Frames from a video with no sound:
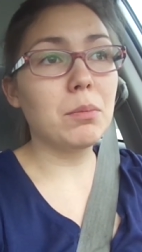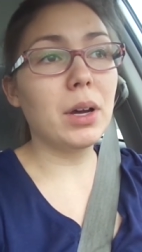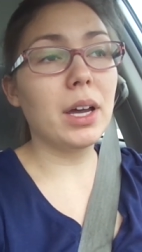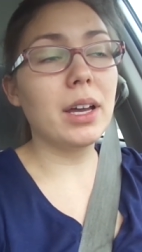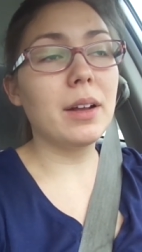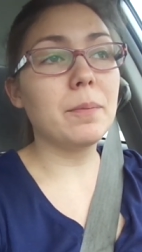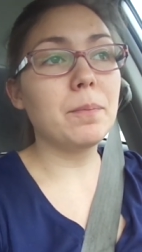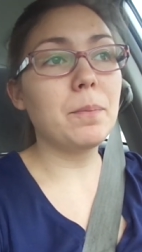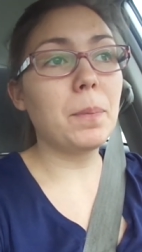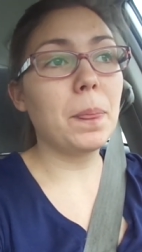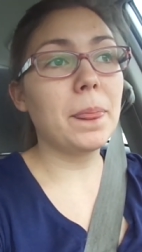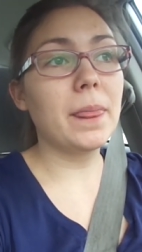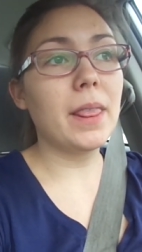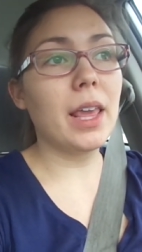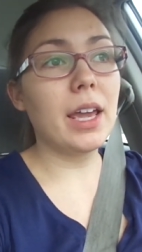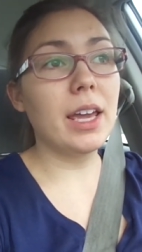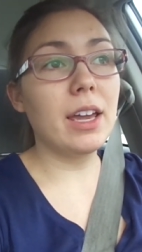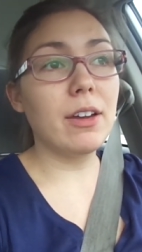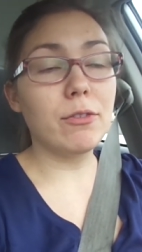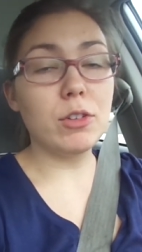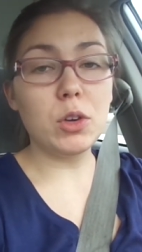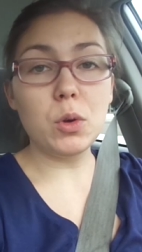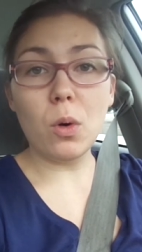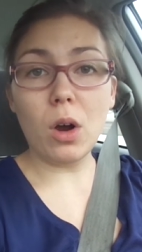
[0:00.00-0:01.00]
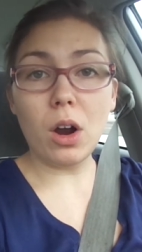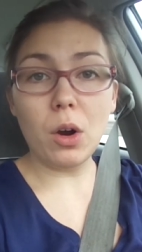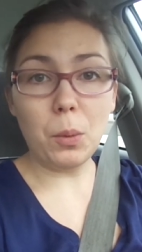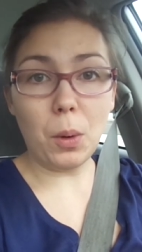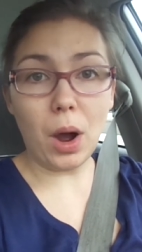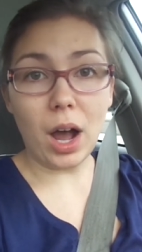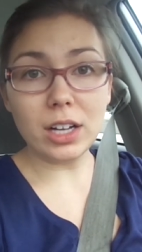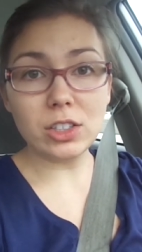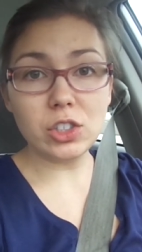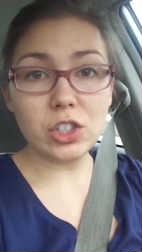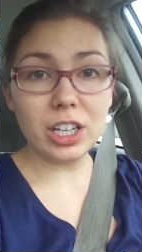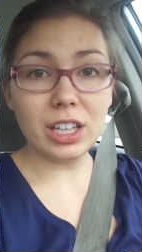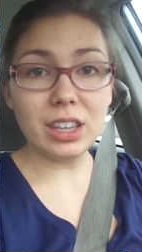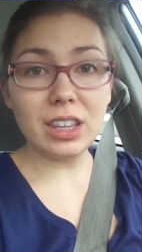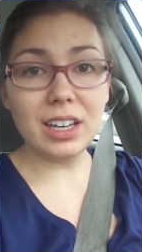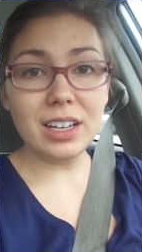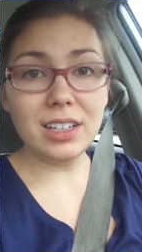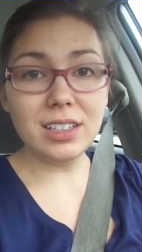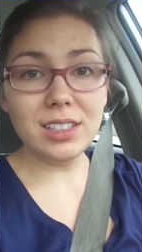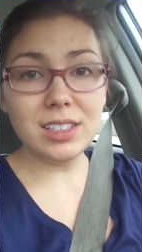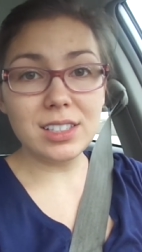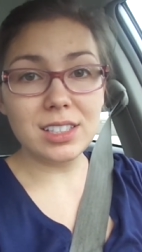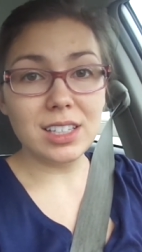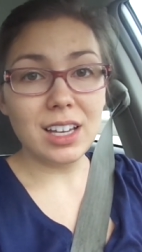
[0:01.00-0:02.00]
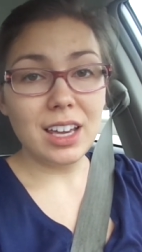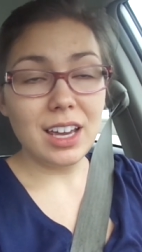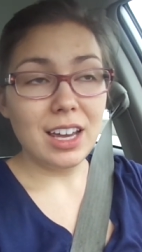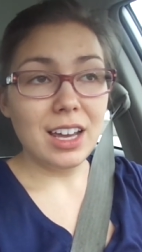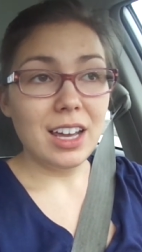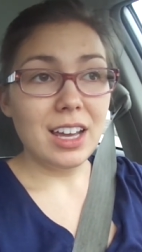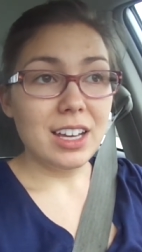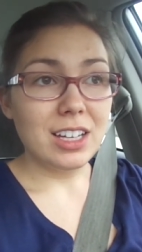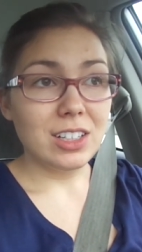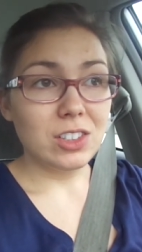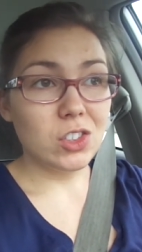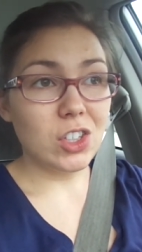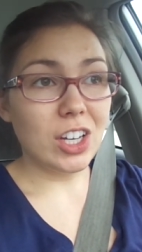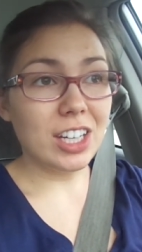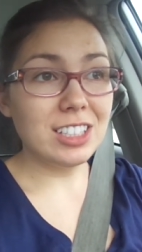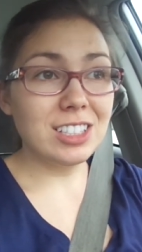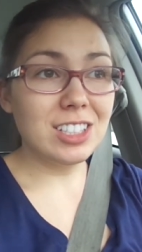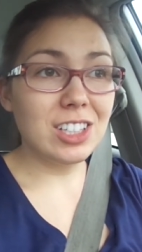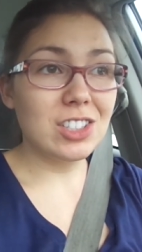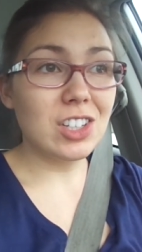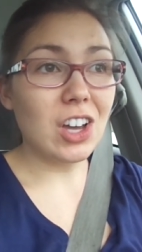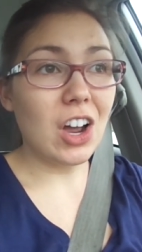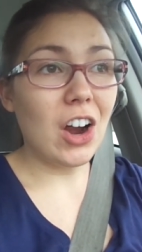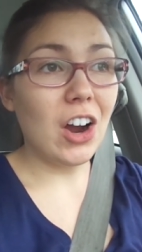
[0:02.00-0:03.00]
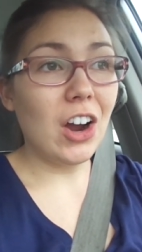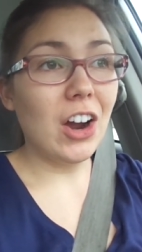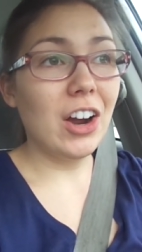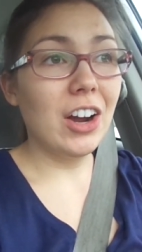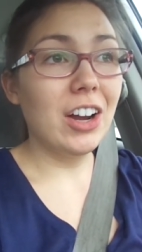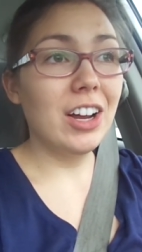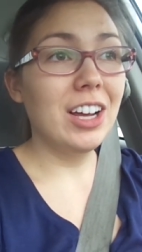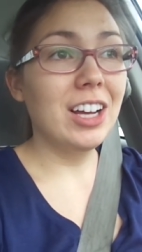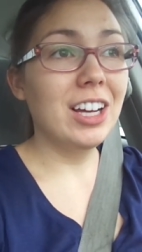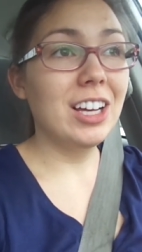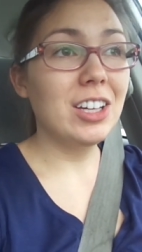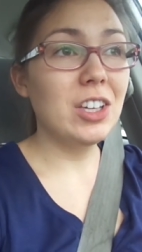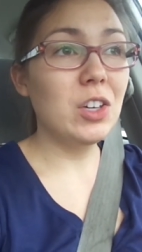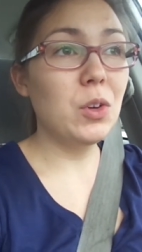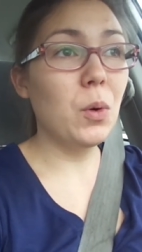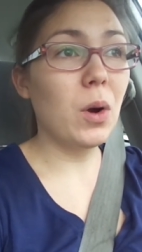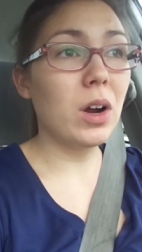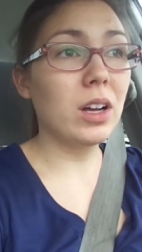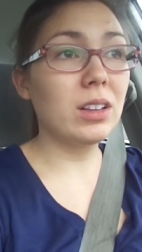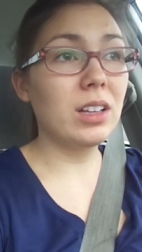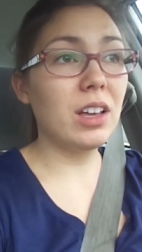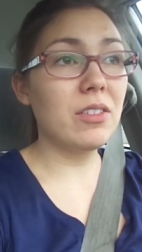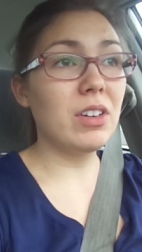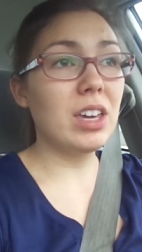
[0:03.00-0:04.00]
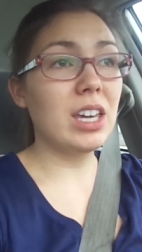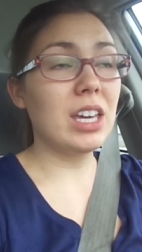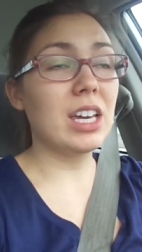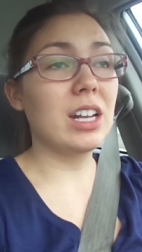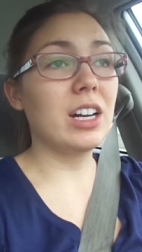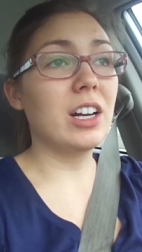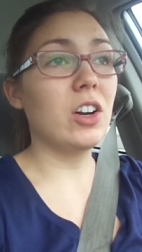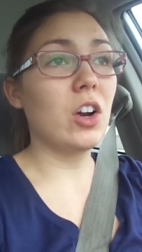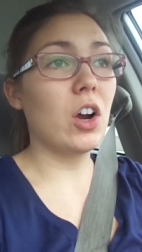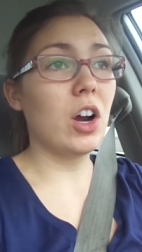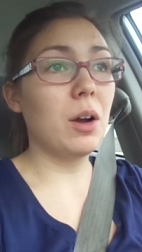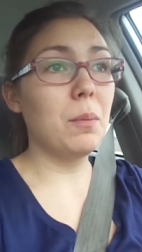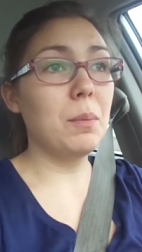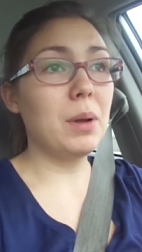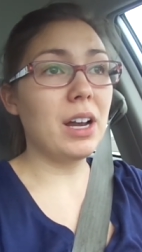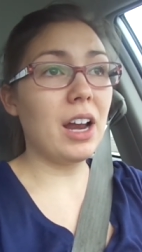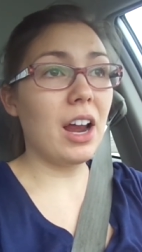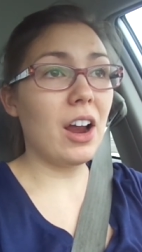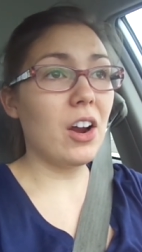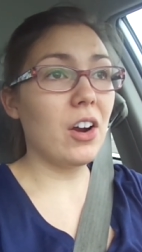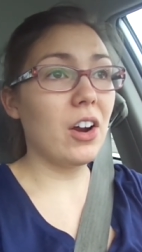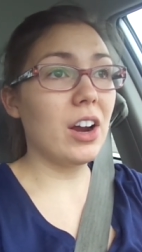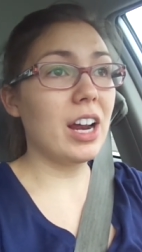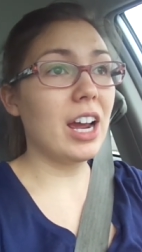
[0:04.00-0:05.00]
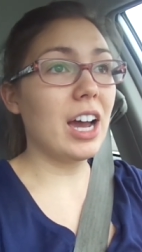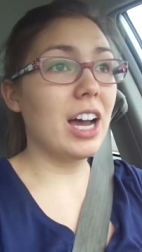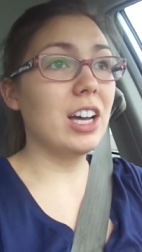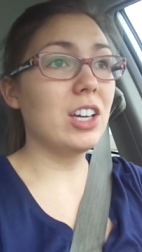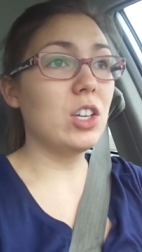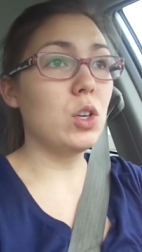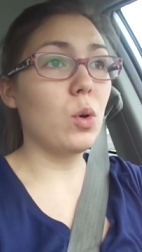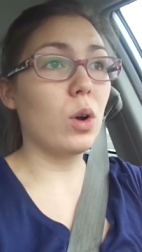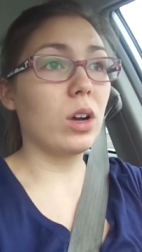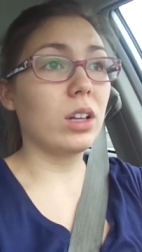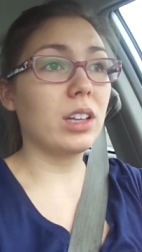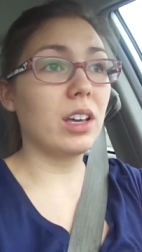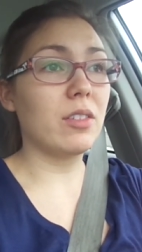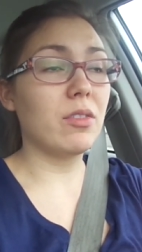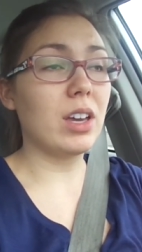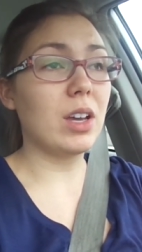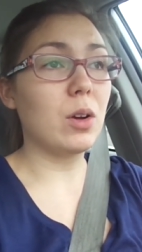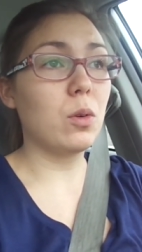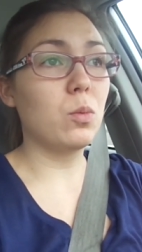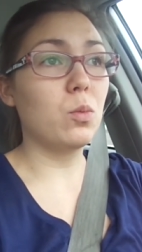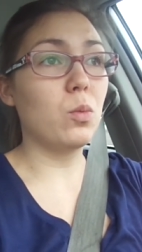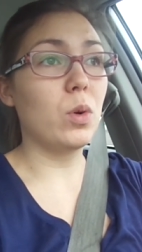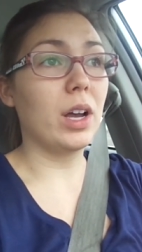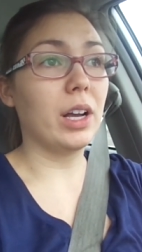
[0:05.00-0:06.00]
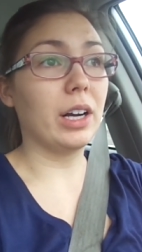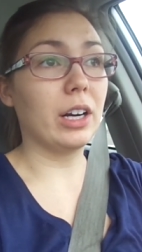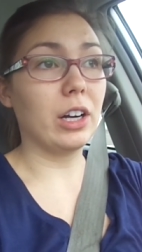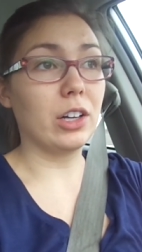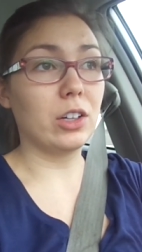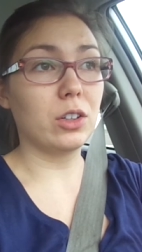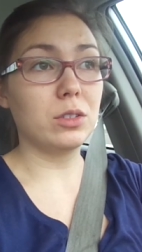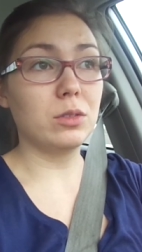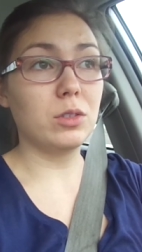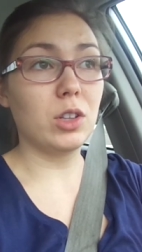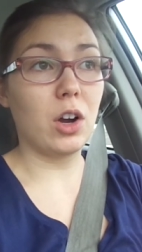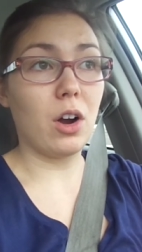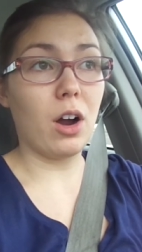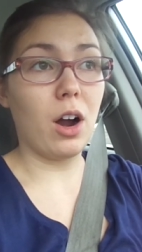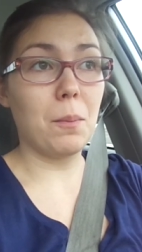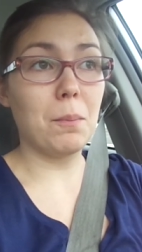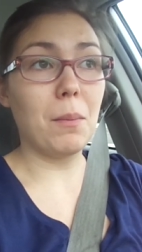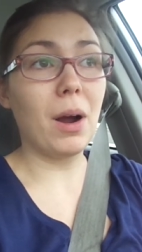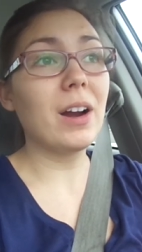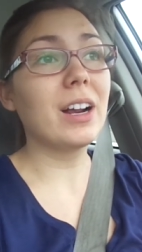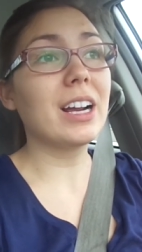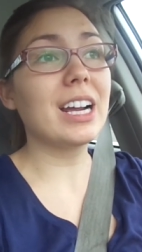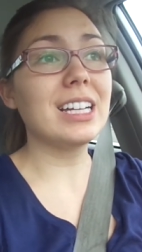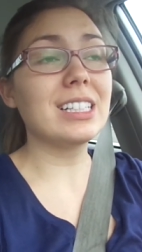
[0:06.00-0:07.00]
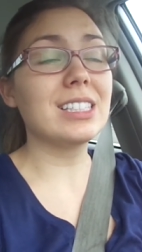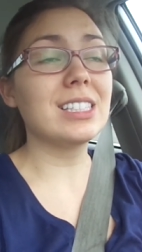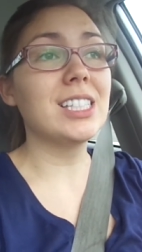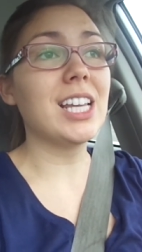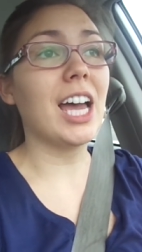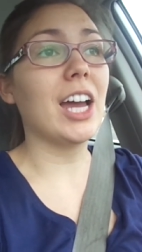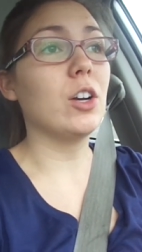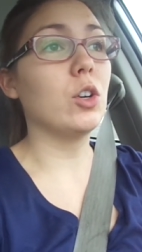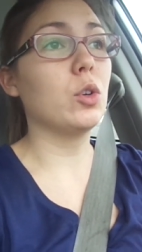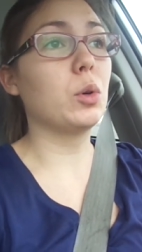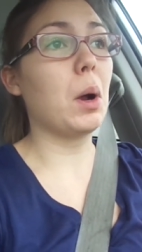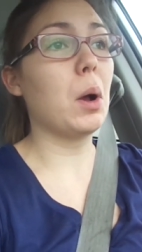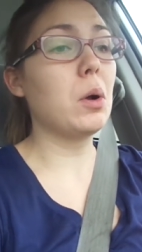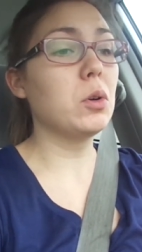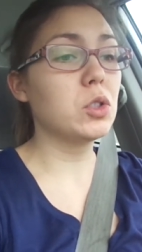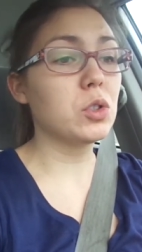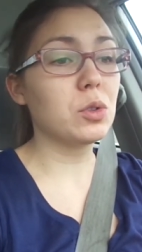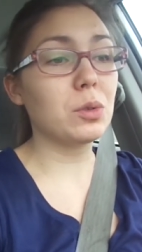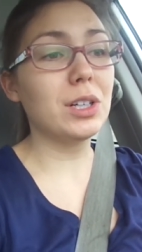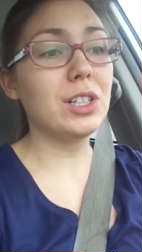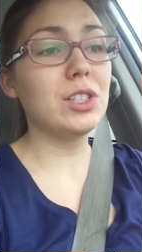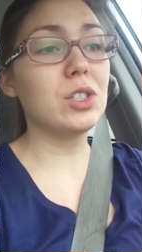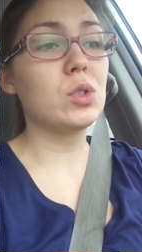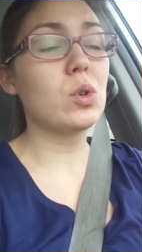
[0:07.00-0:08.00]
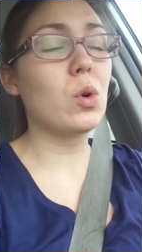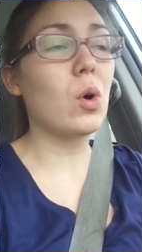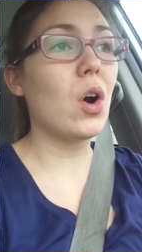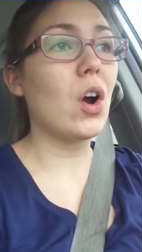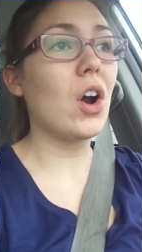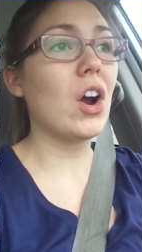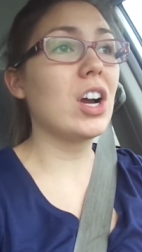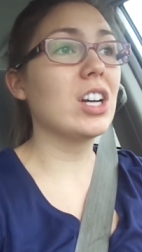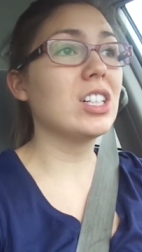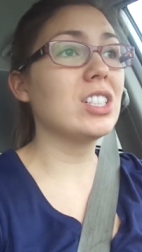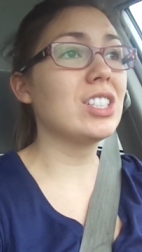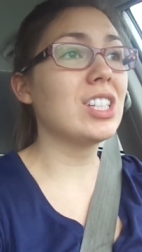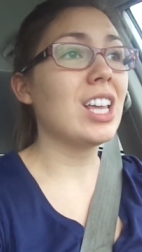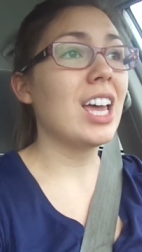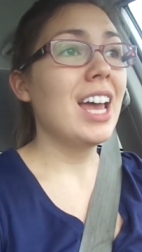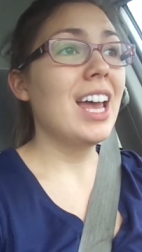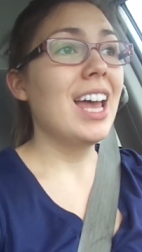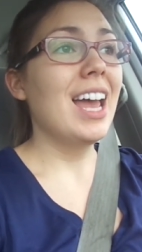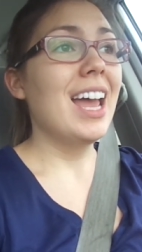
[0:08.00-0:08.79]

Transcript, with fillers: But if you are watching this, chances are you are living in an urban area, you are living where there are markets and grocery stores,